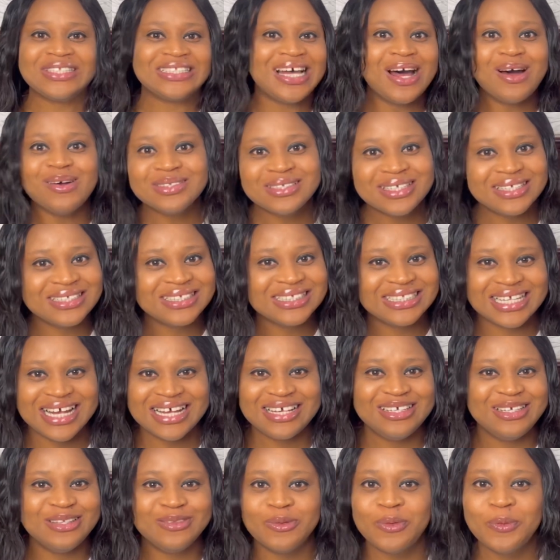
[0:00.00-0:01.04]
thousands
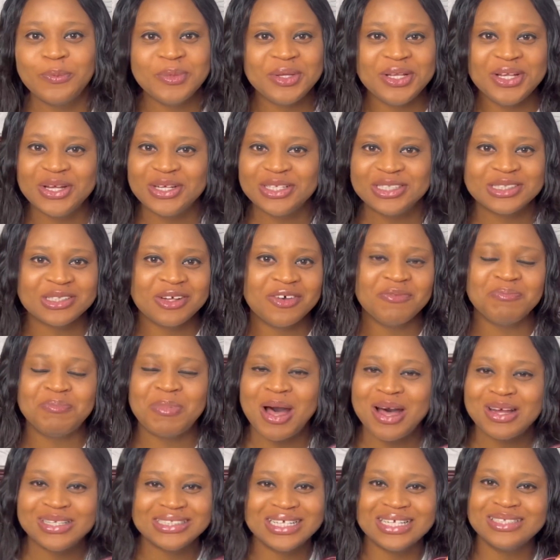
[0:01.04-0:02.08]
and millions of
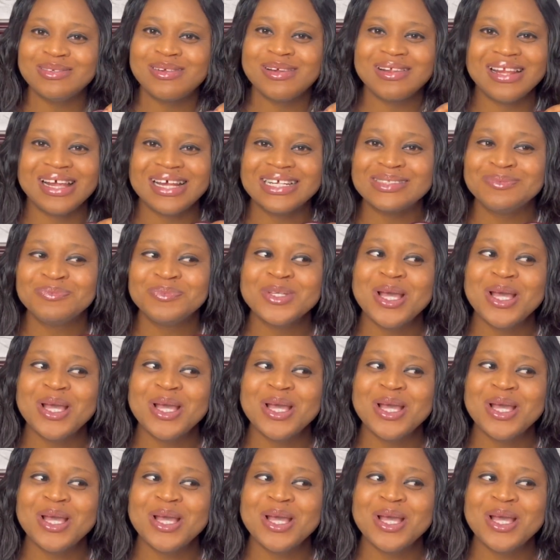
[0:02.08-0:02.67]
pounds and dollars,